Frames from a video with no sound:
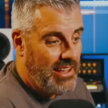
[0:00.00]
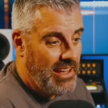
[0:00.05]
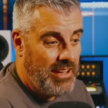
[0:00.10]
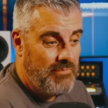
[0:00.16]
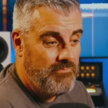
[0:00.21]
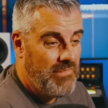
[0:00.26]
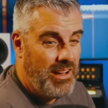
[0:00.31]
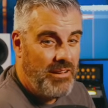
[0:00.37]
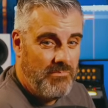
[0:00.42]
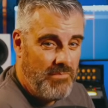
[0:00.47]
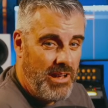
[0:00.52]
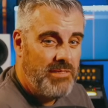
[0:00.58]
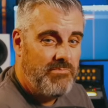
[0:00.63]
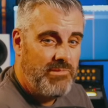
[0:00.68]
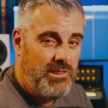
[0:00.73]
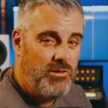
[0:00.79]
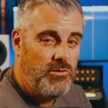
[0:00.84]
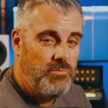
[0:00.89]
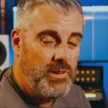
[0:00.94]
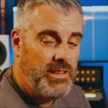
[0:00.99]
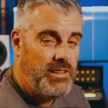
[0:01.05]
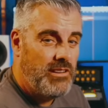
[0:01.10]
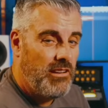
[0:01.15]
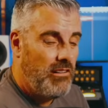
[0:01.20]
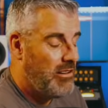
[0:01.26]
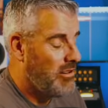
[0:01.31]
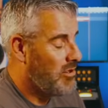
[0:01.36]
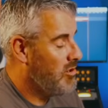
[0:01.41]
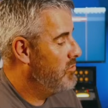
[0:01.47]
And maybe it'll be
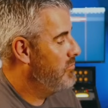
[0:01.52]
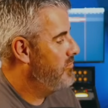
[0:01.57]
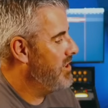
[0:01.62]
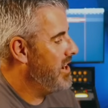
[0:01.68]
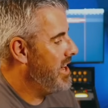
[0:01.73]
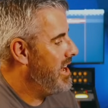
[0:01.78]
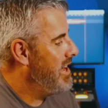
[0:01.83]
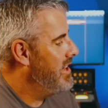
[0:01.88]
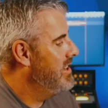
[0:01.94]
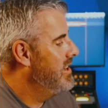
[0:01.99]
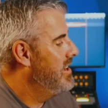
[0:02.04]
kind of cool for that.